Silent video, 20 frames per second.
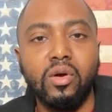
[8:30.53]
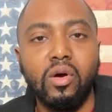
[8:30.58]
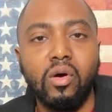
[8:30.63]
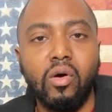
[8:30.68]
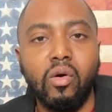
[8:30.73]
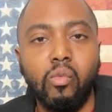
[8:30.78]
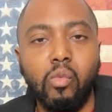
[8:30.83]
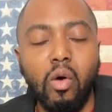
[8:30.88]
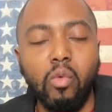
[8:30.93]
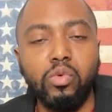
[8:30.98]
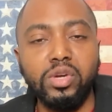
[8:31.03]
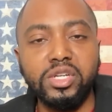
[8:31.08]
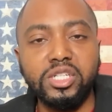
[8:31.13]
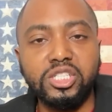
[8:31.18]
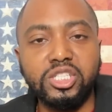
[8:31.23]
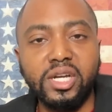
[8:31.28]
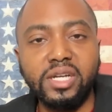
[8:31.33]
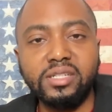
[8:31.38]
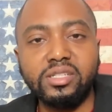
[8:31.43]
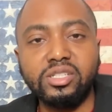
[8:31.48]
What we
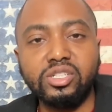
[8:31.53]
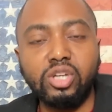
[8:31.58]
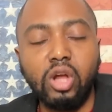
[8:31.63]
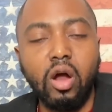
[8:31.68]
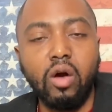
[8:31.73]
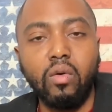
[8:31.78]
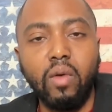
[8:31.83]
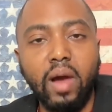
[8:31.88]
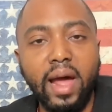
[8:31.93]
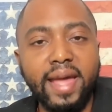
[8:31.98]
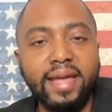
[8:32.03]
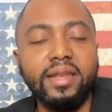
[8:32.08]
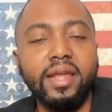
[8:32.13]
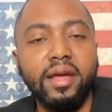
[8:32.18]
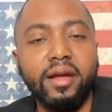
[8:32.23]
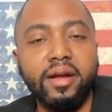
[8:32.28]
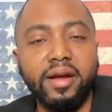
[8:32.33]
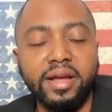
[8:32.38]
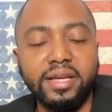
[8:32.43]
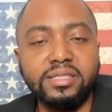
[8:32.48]
just saw right
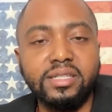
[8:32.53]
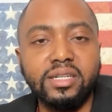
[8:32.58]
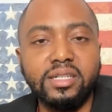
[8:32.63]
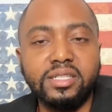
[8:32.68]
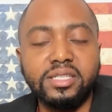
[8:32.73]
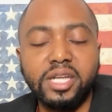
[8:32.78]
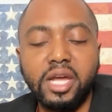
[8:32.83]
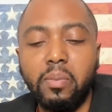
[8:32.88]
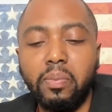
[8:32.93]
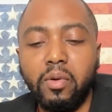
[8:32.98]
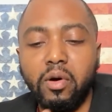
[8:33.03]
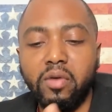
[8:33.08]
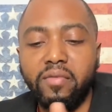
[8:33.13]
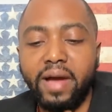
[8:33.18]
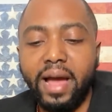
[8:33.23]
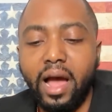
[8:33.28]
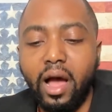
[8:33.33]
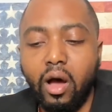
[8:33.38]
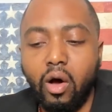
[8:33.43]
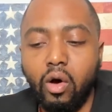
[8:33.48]
there is an example of
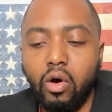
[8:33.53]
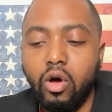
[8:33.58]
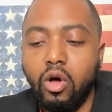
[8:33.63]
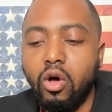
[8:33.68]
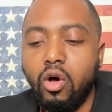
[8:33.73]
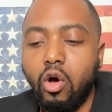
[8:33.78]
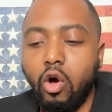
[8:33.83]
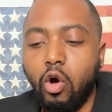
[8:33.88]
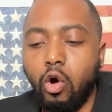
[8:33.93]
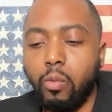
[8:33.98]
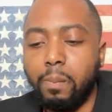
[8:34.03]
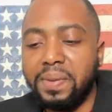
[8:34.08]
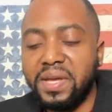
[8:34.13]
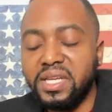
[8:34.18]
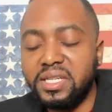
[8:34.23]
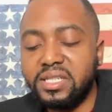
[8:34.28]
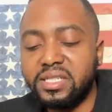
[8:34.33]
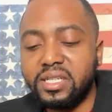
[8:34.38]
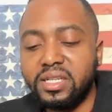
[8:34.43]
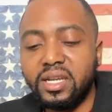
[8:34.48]
how
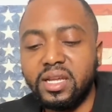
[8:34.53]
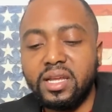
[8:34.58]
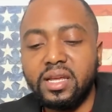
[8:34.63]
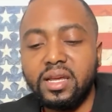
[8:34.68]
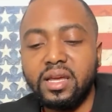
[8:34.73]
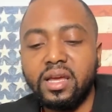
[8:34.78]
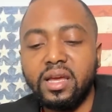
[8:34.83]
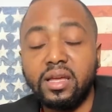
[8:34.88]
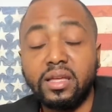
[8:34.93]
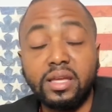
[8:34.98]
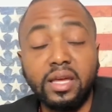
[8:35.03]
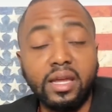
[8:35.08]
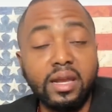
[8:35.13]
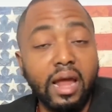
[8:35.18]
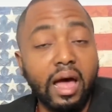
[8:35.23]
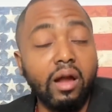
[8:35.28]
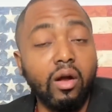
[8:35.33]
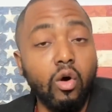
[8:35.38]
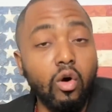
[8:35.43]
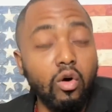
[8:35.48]
obesity can
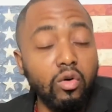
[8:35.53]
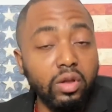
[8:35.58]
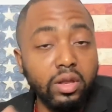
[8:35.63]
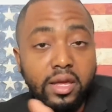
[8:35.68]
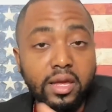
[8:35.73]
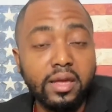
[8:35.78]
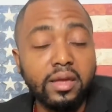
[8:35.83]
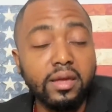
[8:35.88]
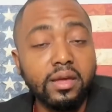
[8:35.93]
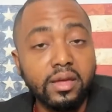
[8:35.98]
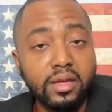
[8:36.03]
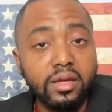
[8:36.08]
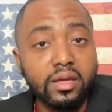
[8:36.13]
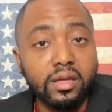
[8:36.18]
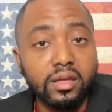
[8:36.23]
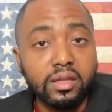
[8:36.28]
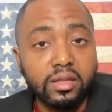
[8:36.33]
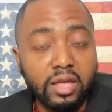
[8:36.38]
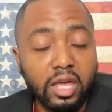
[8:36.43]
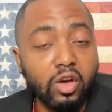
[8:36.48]
not only
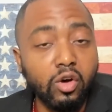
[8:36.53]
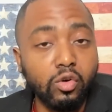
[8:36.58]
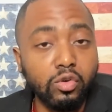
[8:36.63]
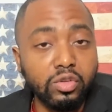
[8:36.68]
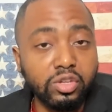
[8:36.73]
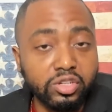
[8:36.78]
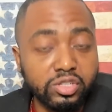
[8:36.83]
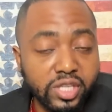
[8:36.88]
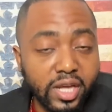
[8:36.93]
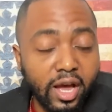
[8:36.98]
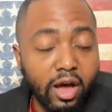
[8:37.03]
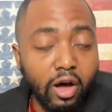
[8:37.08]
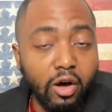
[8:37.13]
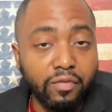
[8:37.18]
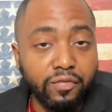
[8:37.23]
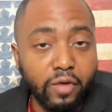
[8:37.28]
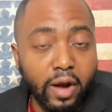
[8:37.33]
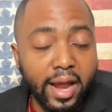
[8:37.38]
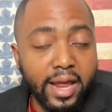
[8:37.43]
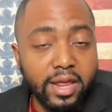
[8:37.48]
kill
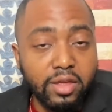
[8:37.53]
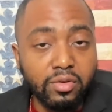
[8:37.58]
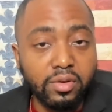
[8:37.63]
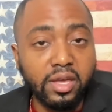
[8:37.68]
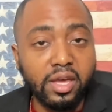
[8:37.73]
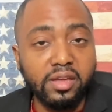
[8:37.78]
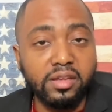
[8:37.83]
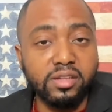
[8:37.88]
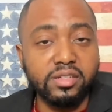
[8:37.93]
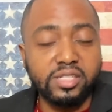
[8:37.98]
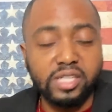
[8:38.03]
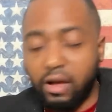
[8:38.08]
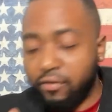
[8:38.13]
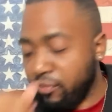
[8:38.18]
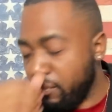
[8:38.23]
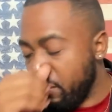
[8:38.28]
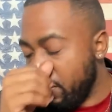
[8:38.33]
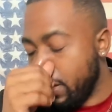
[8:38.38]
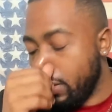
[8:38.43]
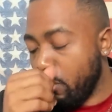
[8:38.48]
yourself, right? You can kill
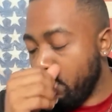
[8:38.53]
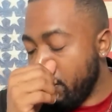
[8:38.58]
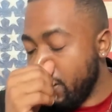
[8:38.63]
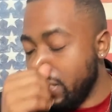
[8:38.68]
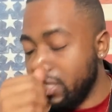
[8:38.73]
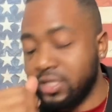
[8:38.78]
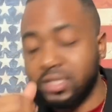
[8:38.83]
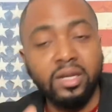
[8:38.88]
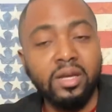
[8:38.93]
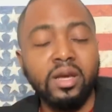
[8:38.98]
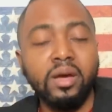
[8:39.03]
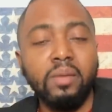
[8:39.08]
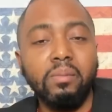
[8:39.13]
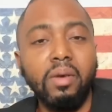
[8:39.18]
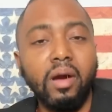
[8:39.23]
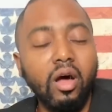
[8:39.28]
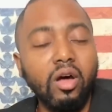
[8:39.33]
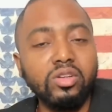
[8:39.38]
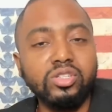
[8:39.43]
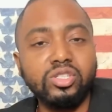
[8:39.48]
yourself from being obese,
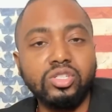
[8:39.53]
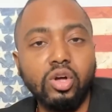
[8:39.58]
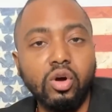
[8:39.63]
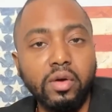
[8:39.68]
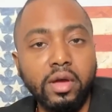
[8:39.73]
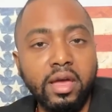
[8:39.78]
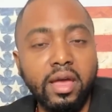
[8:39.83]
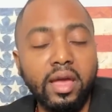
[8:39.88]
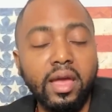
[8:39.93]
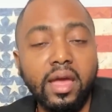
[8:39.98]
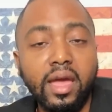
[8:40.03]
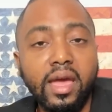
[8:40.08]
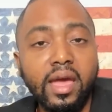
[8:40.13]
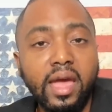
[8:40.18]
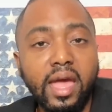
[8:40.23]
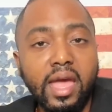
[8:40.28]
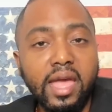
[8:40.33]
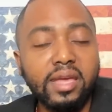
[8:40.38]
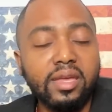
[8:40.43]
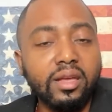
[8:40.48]
but also
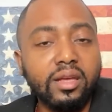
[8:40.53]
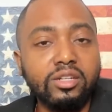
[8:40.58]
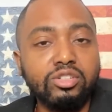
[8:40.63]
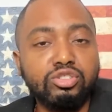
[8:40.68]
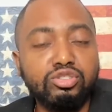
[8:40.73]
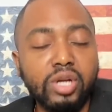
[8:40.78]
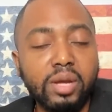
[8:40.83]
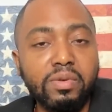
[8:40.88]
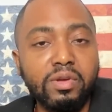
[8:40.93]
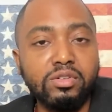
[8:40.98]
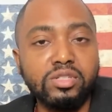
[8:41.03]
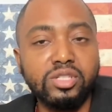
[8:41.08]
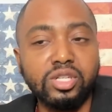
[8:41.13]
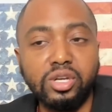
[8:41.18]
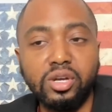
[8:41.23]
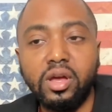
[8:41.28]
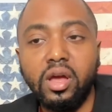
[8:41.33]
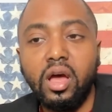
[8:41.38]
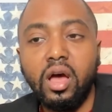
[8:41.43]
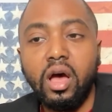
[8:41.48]
it can contribute
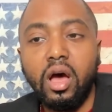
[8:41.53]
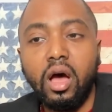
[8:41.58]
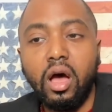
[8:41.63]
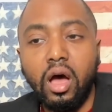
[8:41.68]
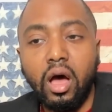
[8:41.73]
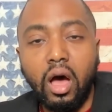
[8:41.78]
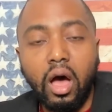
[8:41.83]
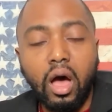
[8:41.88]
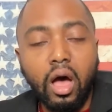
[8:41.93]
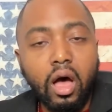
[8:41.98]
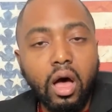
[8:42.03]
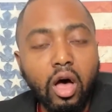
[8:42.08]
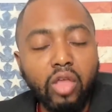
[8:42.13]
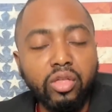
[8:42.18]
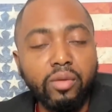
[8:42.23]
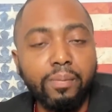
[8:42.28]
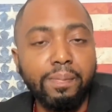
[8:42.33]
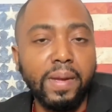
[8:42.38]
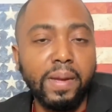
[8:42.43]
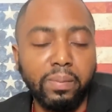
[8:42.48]
to
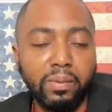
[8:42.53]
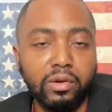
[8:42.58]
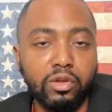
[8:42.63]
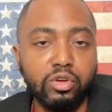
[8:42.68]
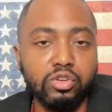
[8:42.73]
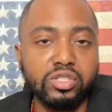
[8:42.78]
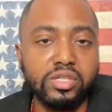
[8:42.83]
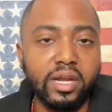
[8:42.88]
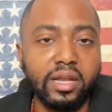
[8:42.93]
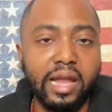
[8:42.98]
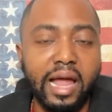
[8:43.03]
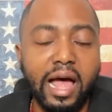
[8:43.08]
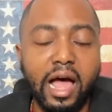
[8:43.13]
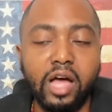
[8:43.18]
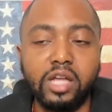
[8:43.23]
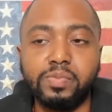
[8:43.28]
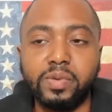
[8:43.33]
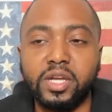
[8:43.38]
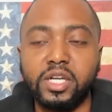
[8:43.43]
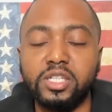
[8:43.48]
other people losing their
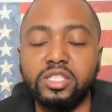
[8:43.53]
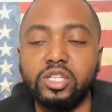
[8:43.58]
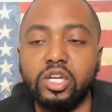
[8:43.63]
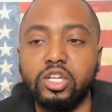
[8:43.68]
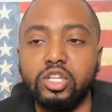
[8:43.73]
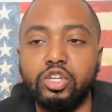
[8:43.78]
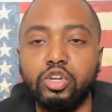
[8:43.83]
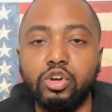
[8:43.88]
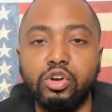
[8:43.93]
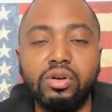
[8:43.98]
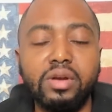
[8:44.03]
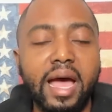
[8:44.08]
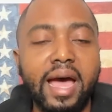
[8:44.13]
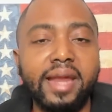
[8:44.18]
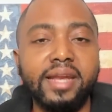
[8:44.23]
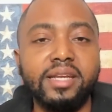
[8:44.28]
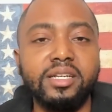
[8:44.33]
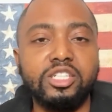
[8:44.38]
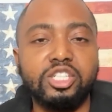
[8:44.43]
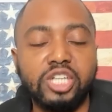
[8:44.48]
lives because you're
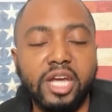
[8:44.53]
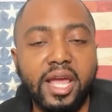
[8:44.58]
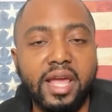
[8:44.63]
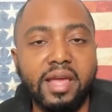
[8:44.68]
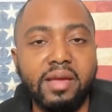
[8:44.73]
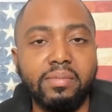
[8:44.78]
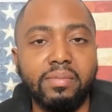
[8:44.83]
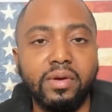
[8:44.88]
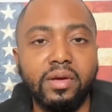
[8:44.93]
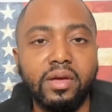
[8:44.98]
not in shape